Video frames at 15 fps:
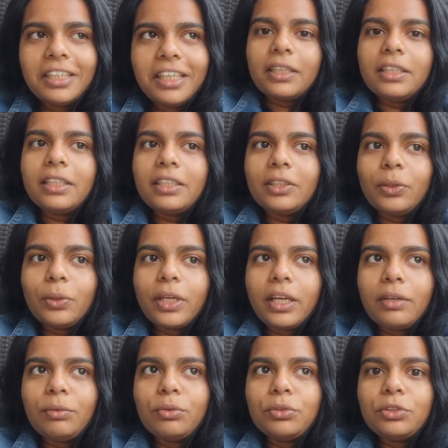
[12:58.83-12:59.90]
And then okay,
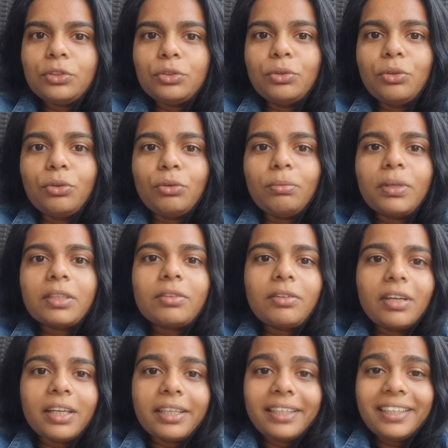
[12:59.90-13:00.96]
I wanted to go home and
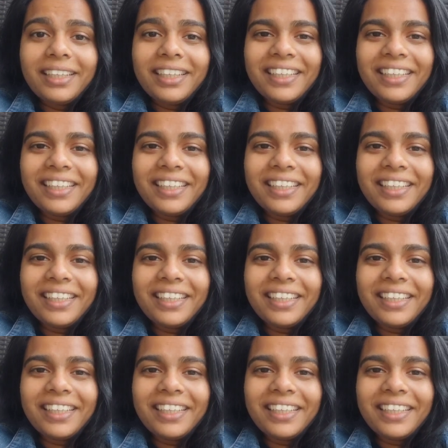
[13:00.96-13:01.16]
cry.